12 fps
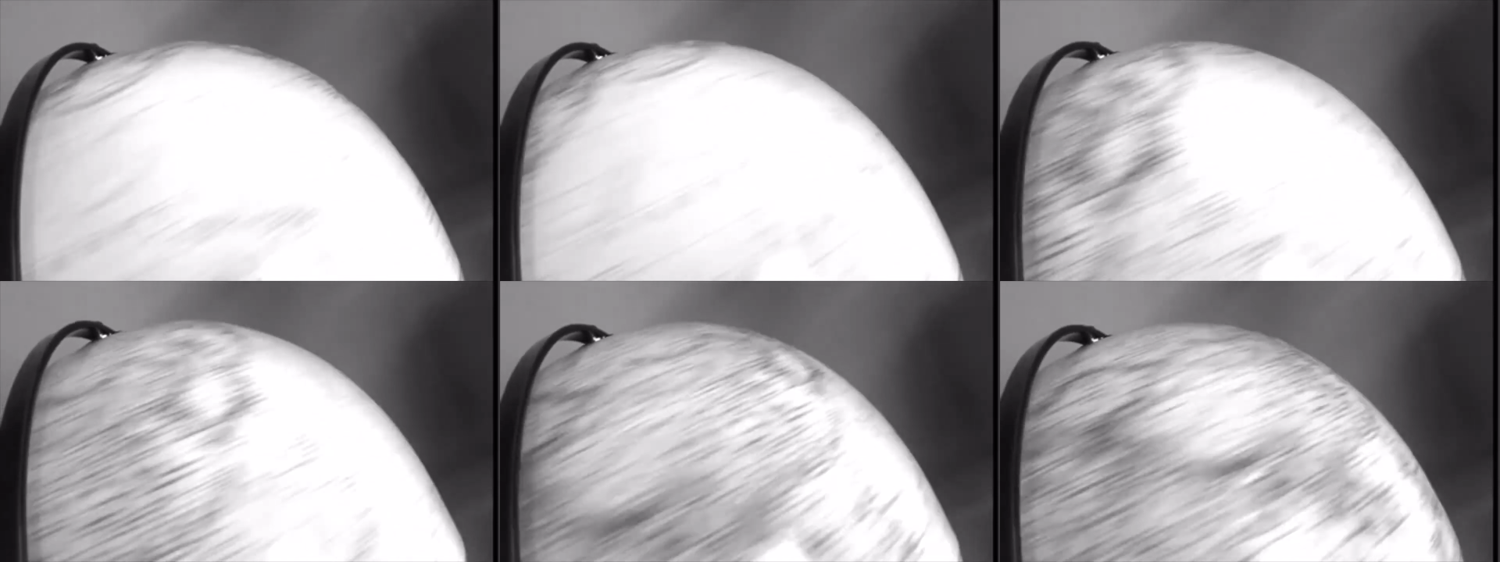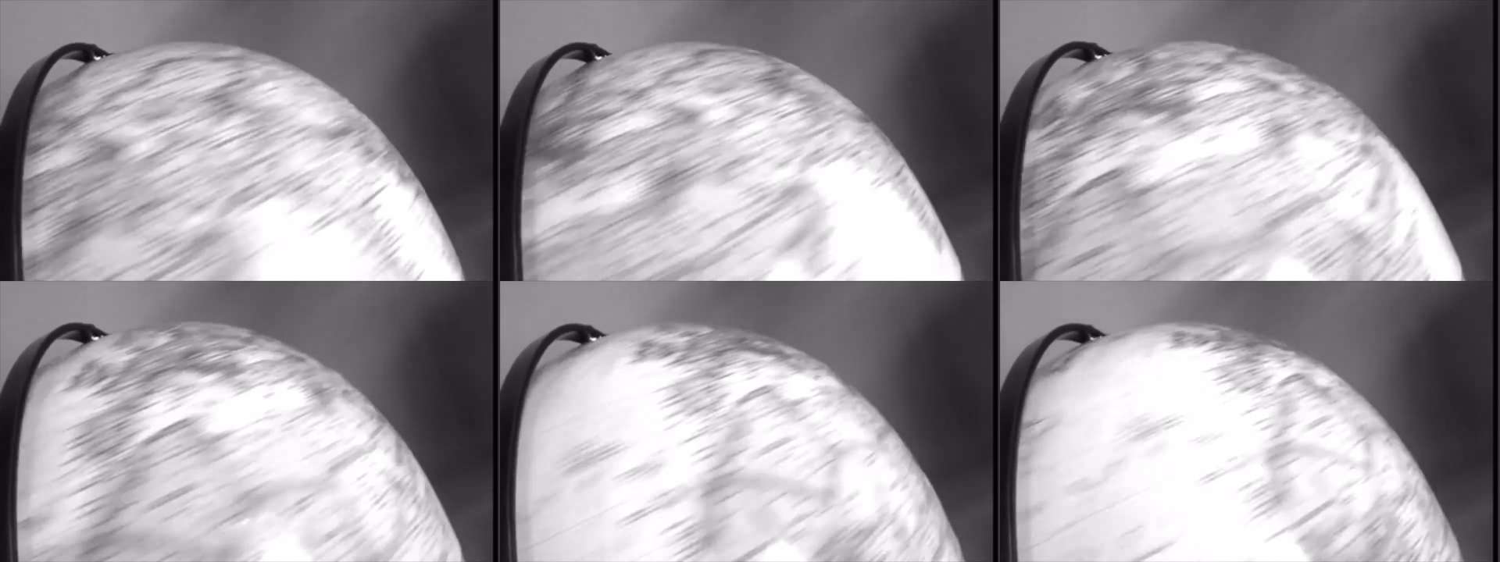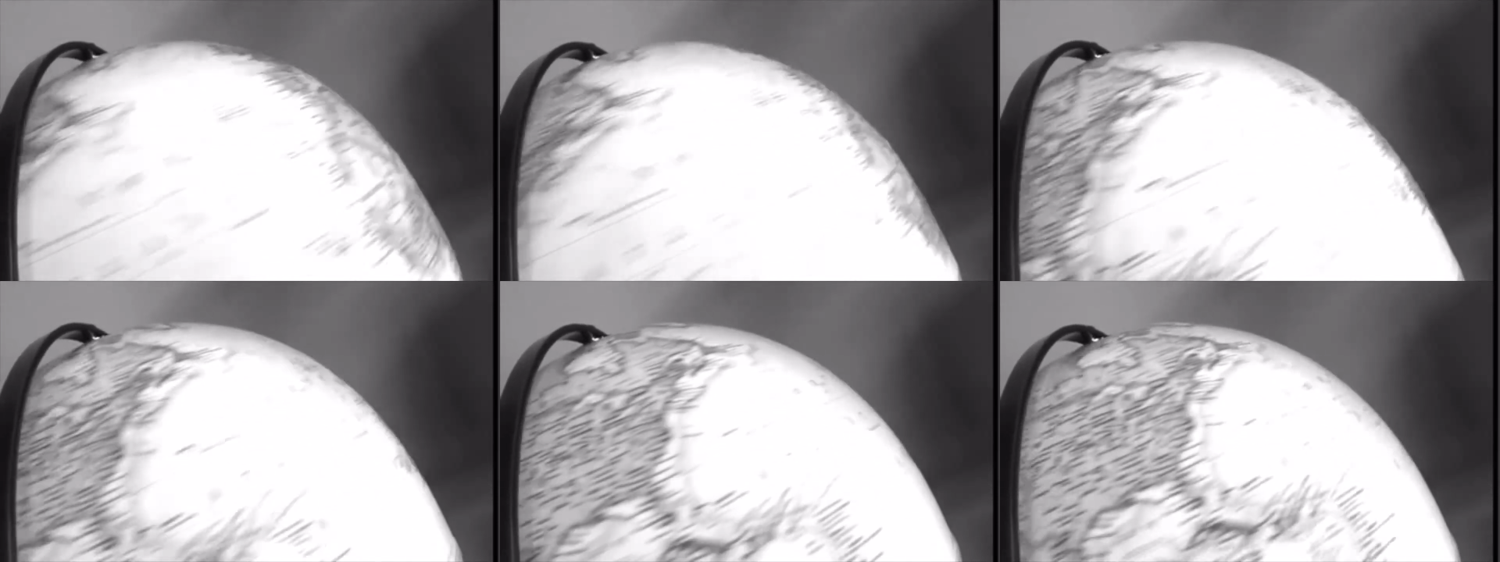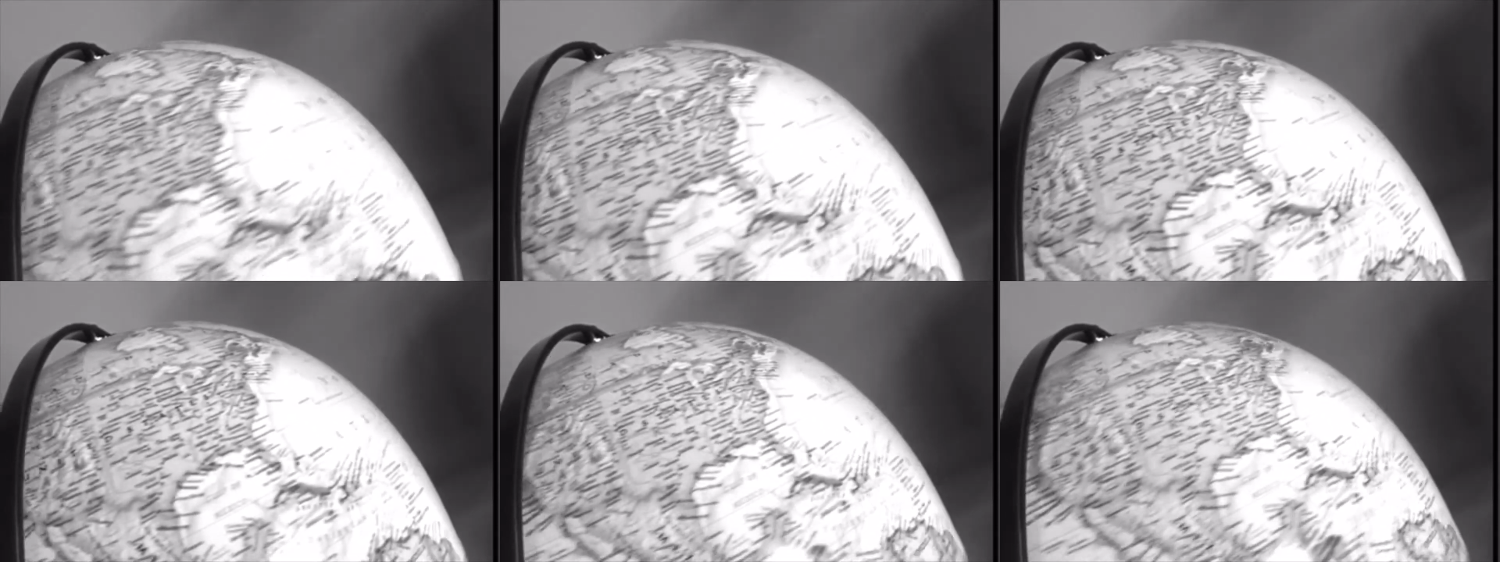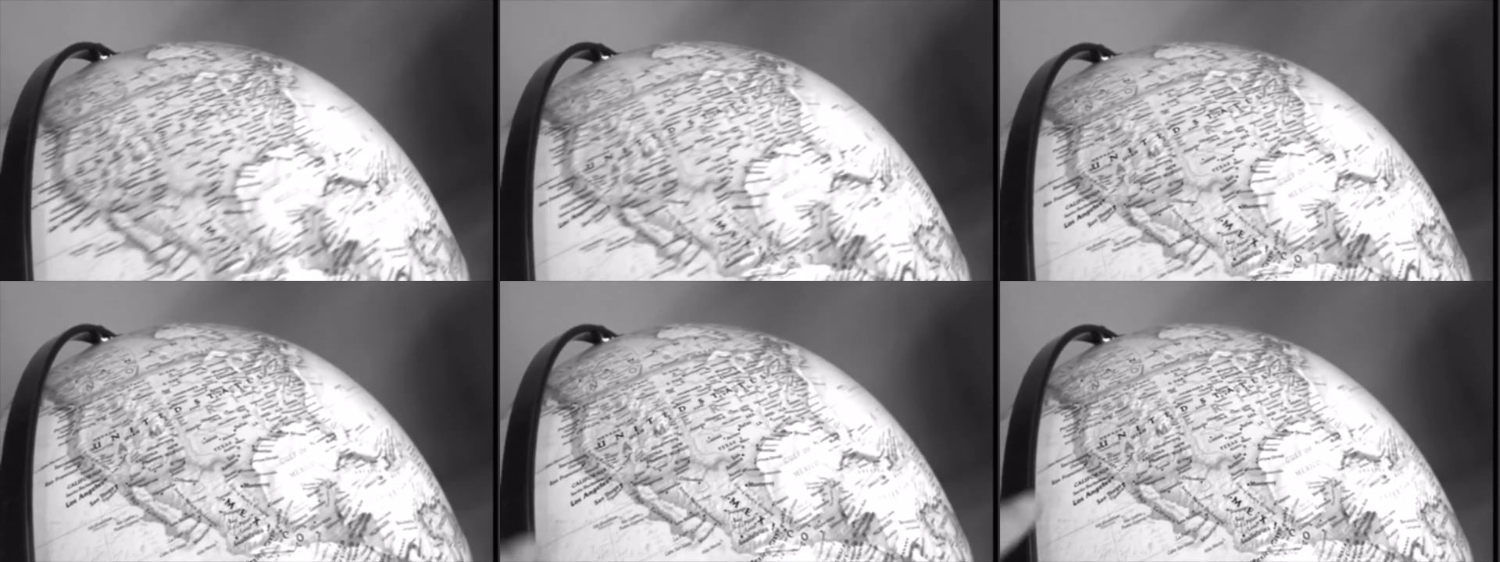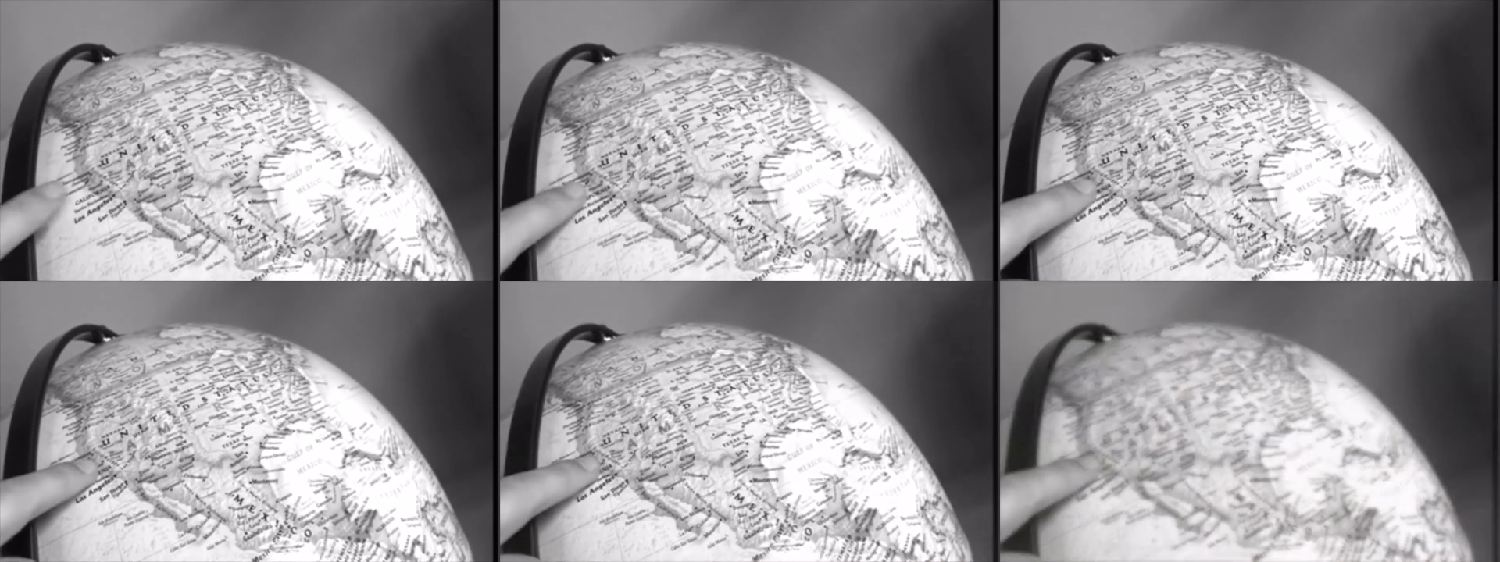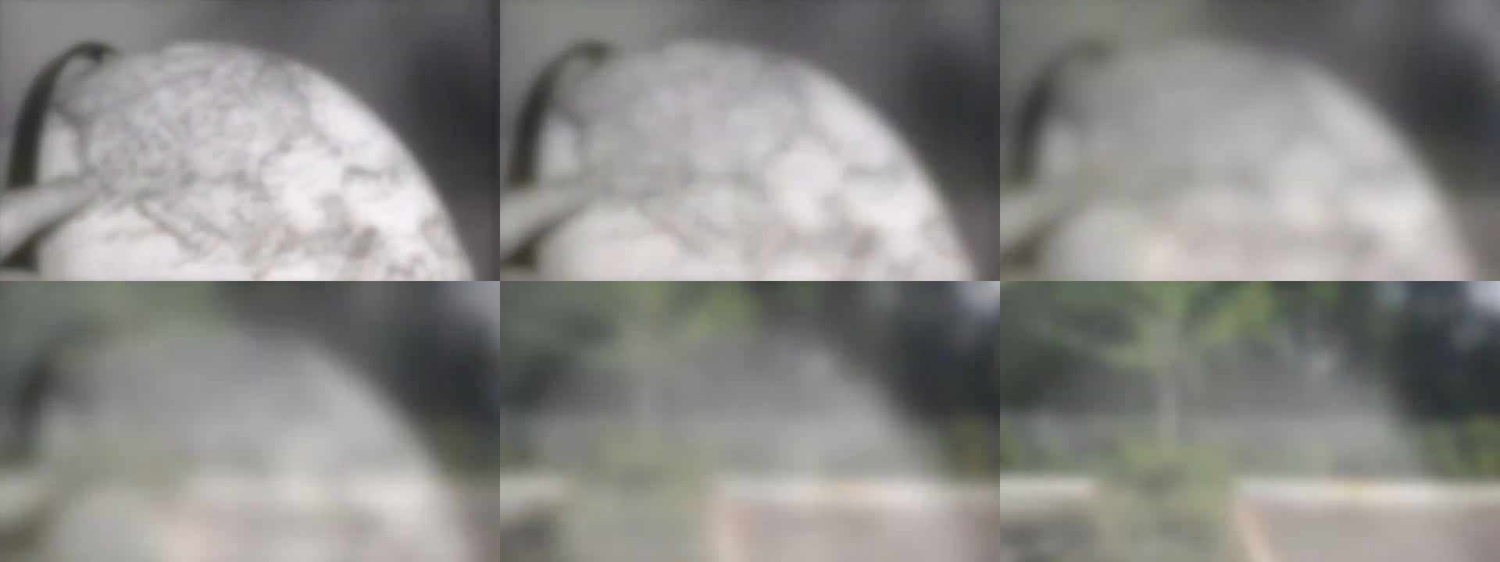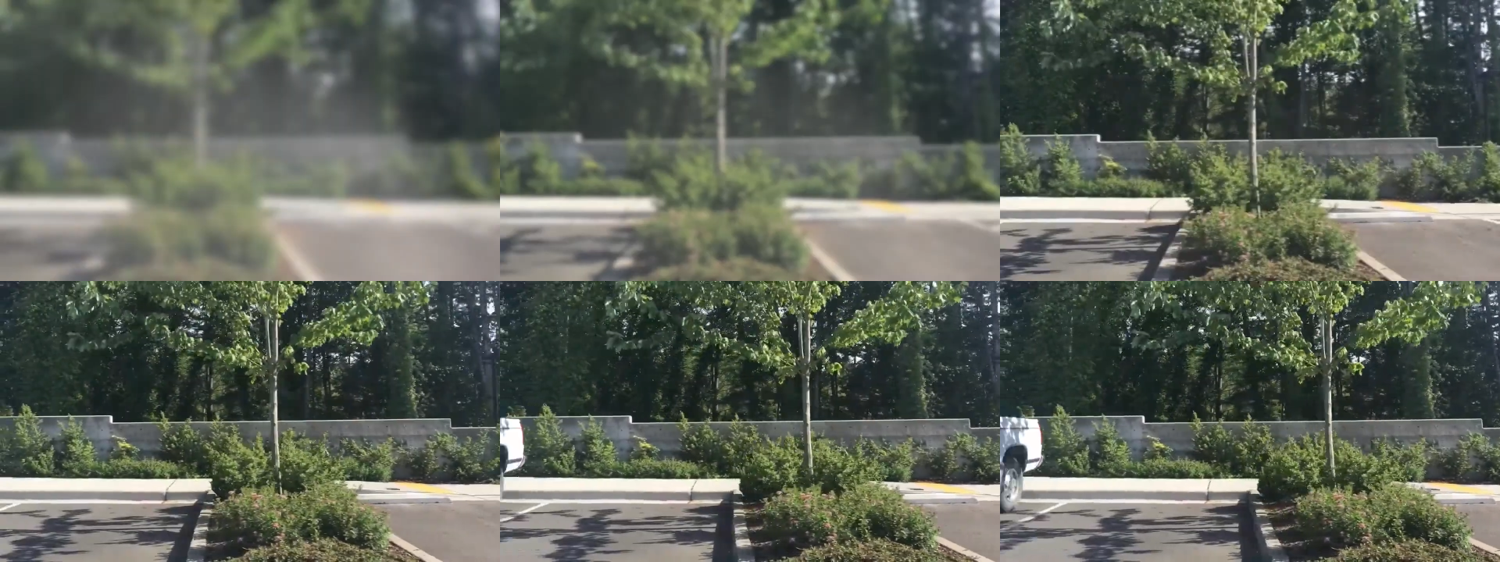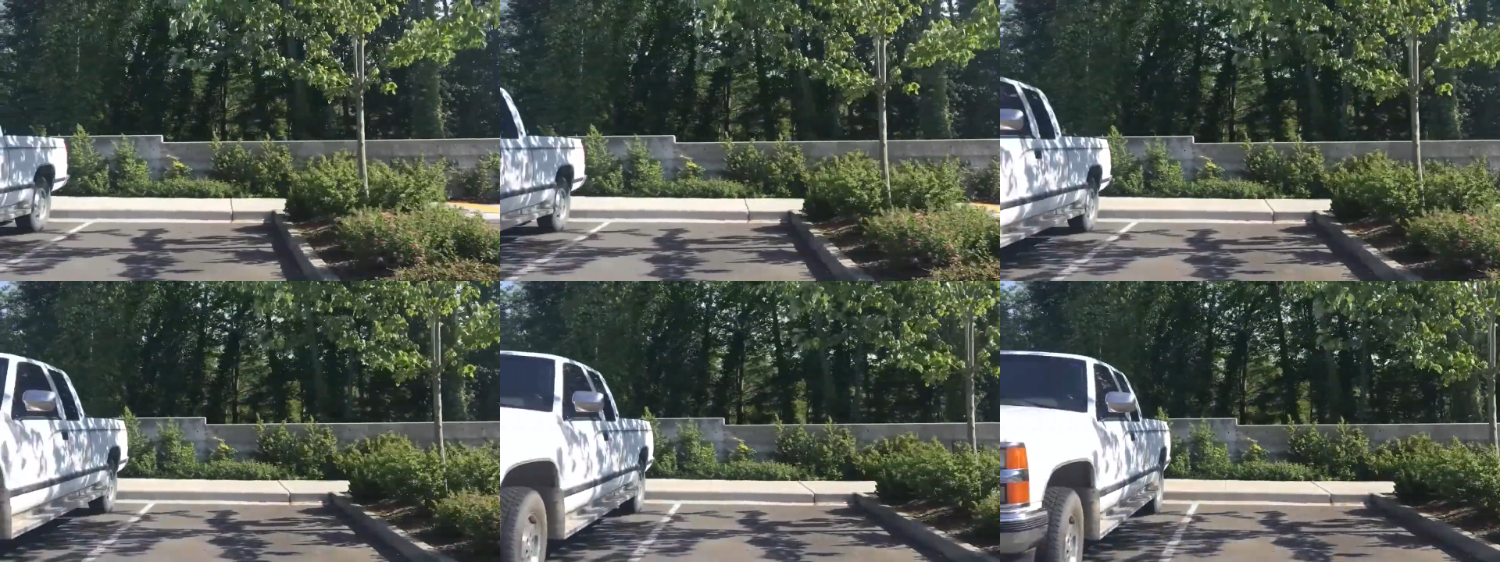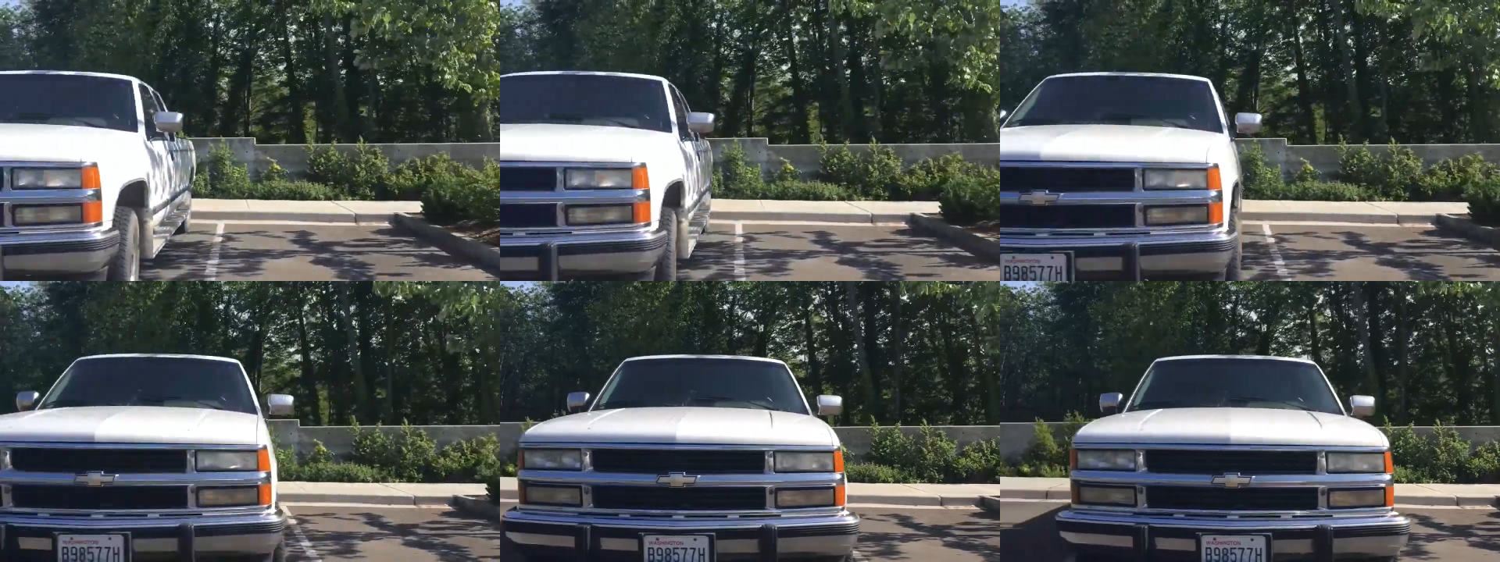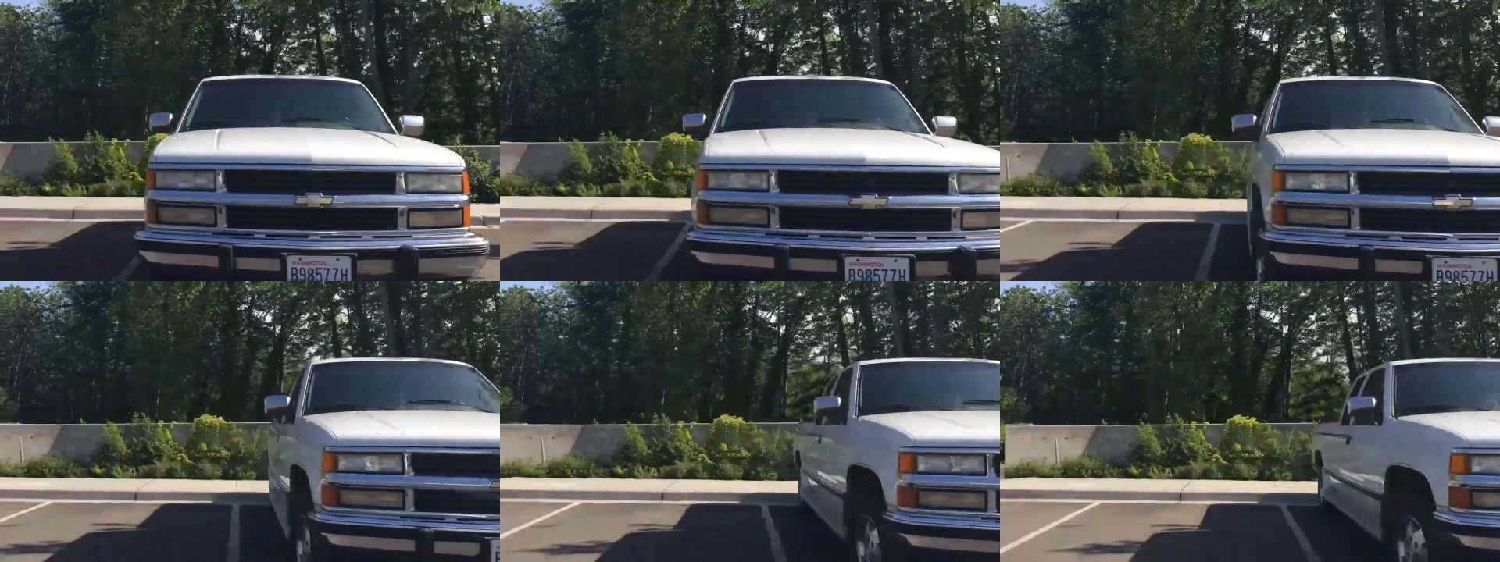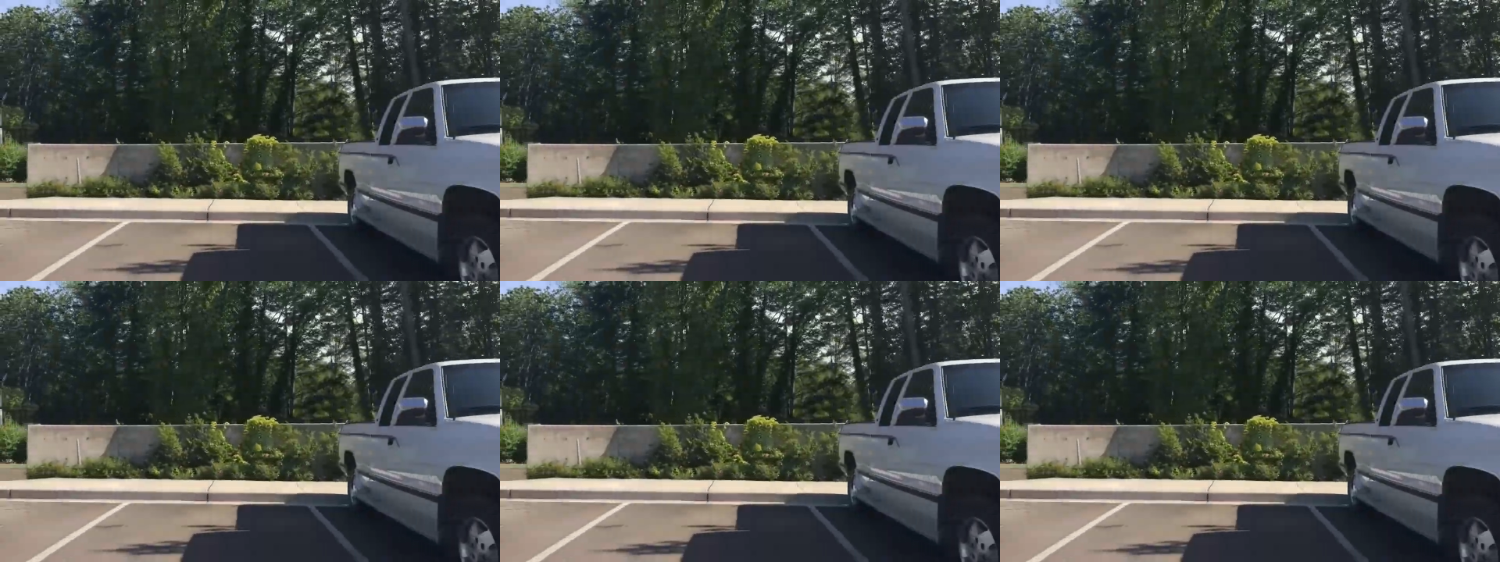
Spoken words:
No face is visible, so there are no lips to read.